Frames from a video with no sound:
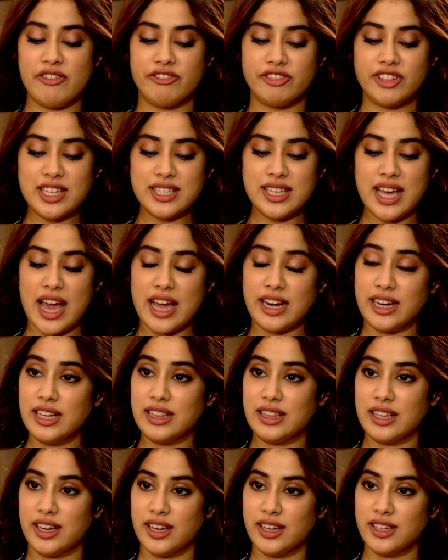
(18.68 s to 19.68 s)
If there's
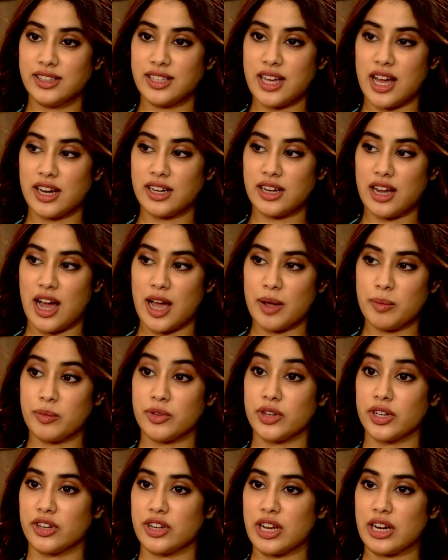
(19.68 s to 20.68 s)
anything that I'm
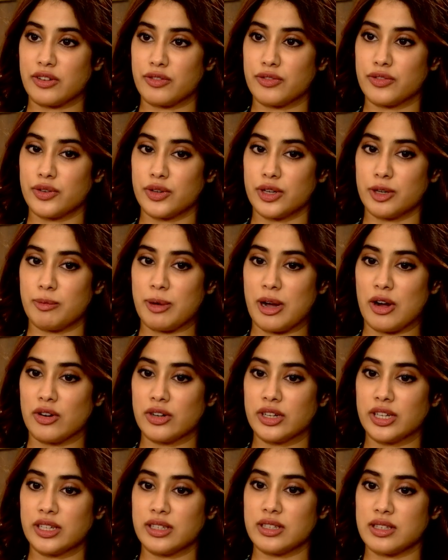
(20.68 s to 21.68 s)
regretful
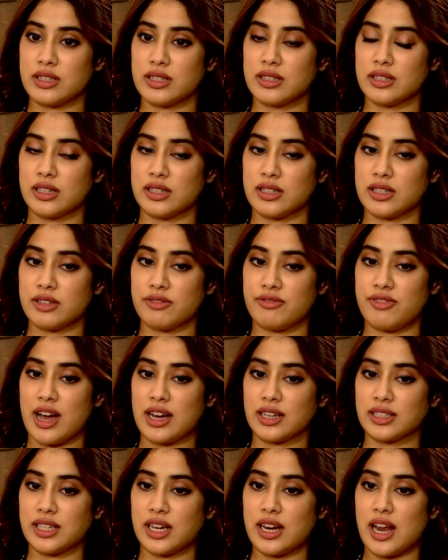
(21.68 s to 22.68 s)
about, is it's the
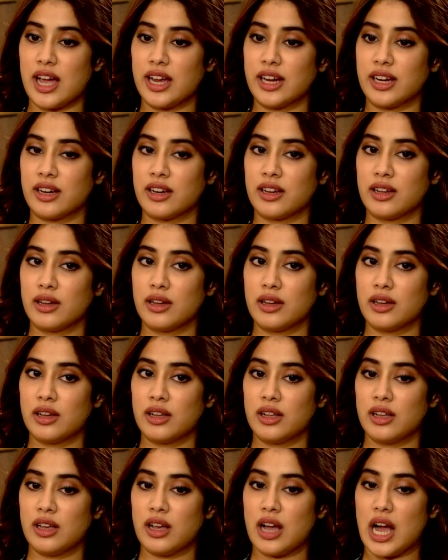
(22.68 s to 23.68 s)
fact that
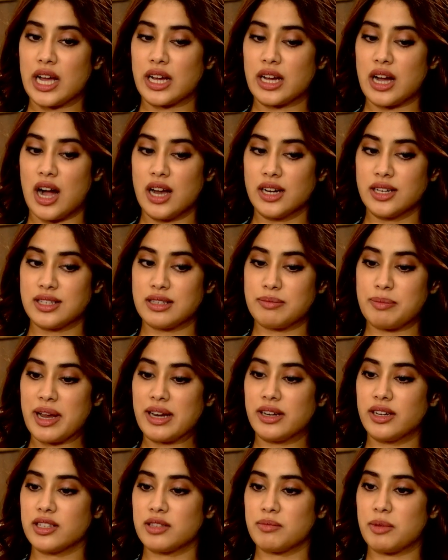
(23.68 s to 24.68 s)
I can't
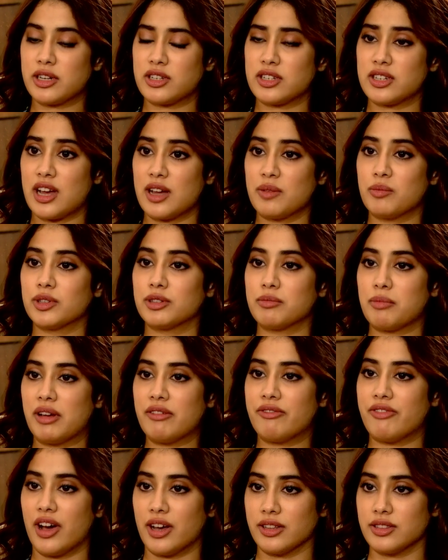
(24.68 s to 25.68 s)
spend as much time with my
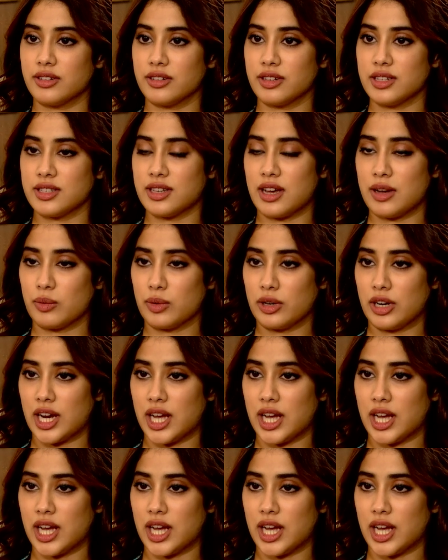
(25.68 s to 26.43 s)
father as I would